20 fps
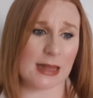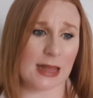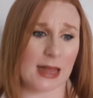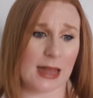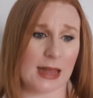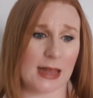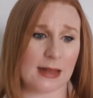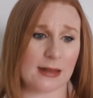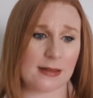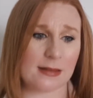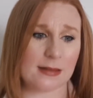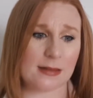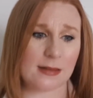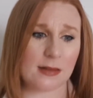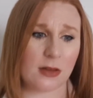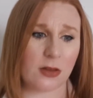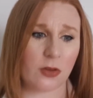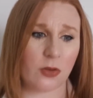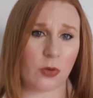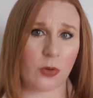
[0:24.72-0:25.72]
is
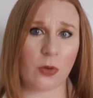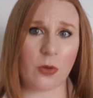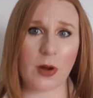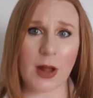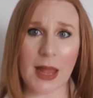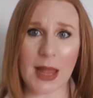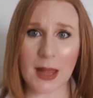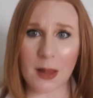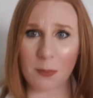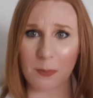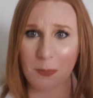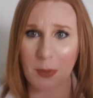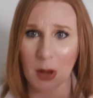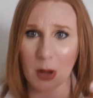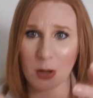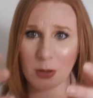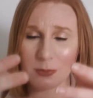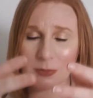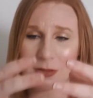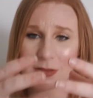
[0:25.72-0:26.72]
your hip
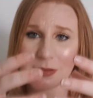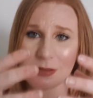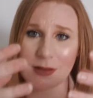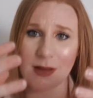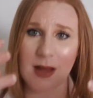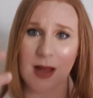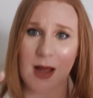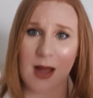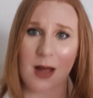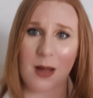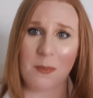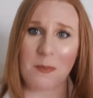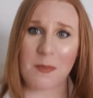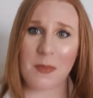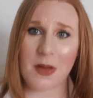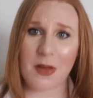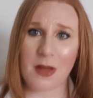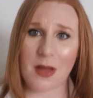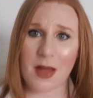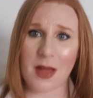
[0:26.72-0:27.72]
bones come
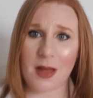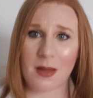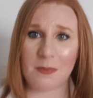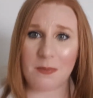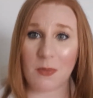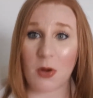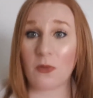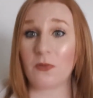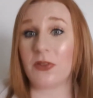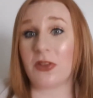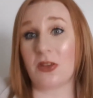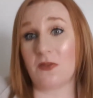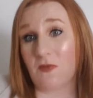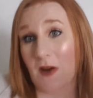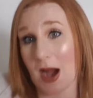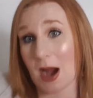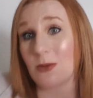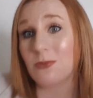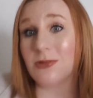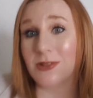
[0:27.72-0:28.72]
obviously
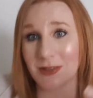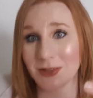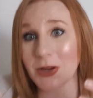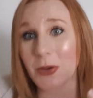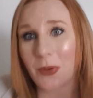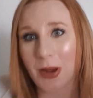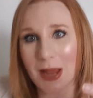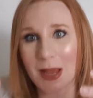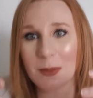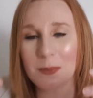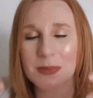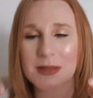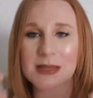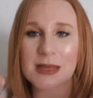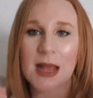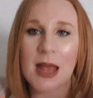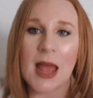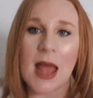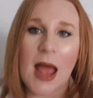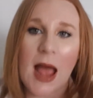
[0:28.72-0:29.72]
round your hips
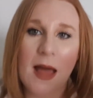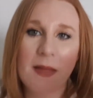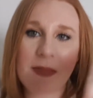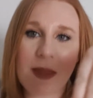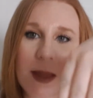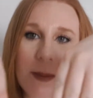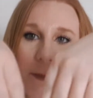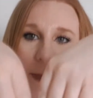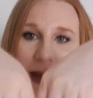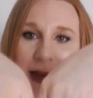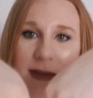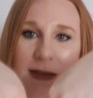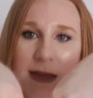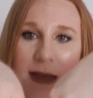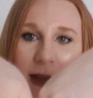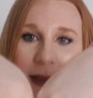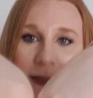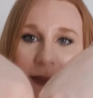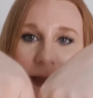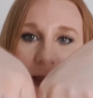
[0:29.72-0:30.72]
and they meet
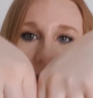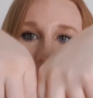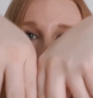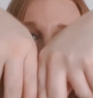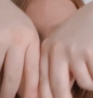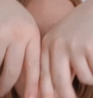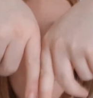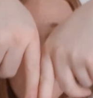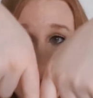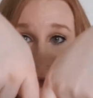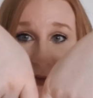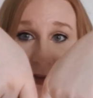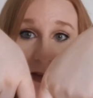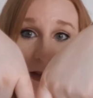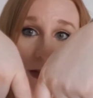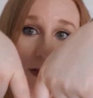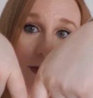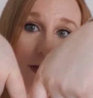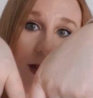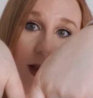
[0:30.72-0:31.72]
in the
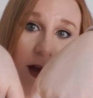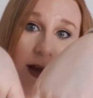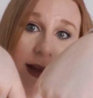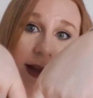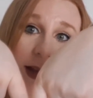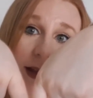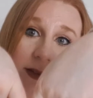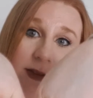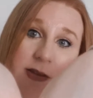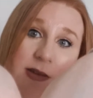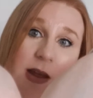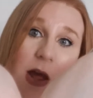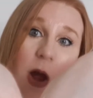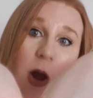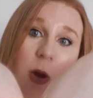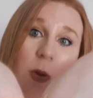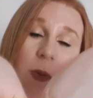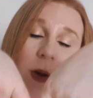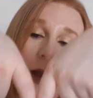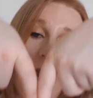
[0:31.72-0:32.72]
middle like
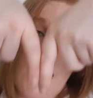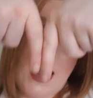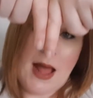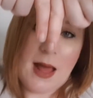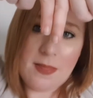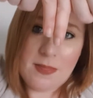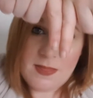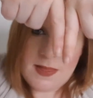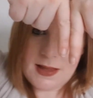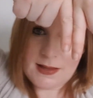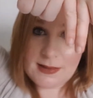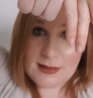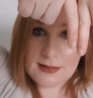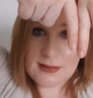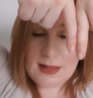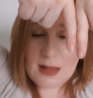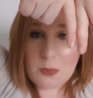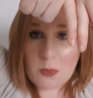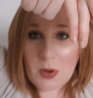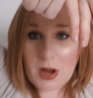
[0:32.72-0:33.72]
so, and this is
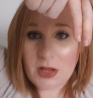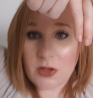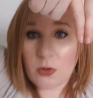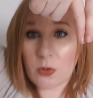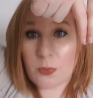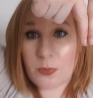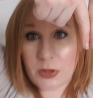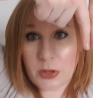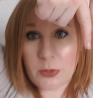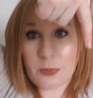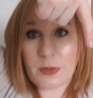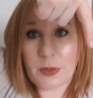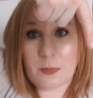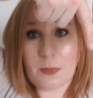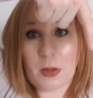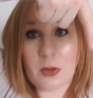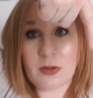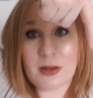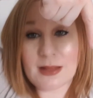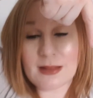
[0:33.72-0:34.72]
then where your pubic
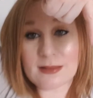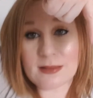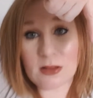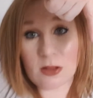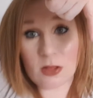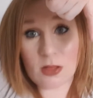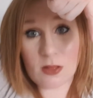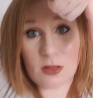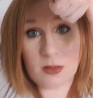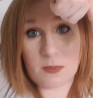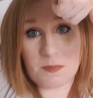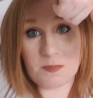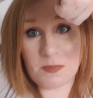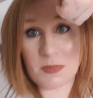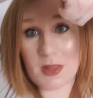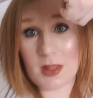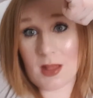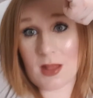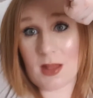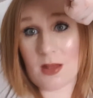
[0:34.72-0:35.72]
bone is. So
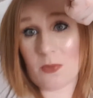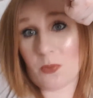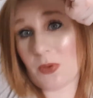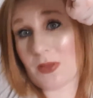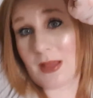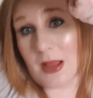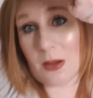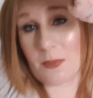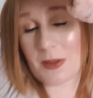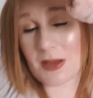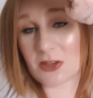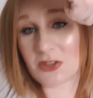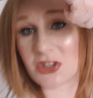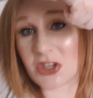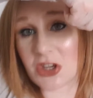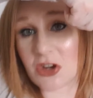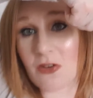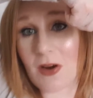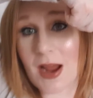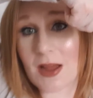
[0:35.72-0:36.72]
without being
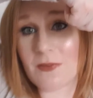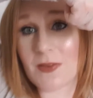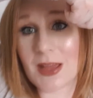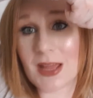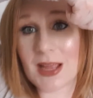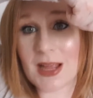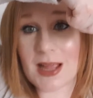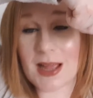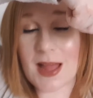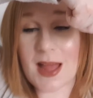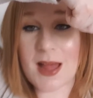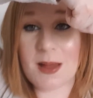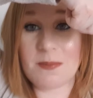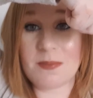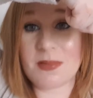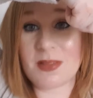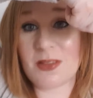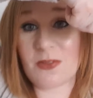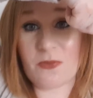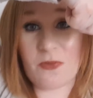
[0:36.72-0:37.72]
too graphic,
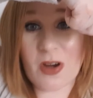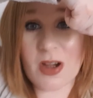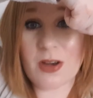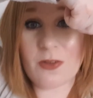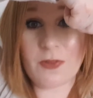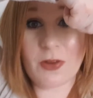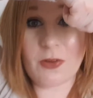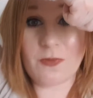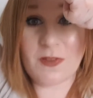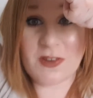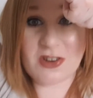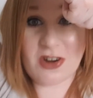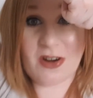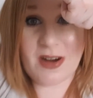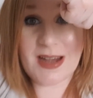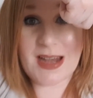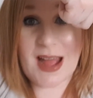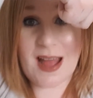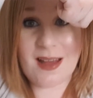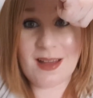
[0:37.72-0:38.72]
the front of your
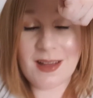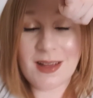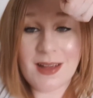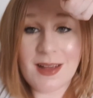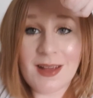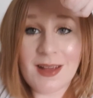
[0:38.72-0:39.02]
vagina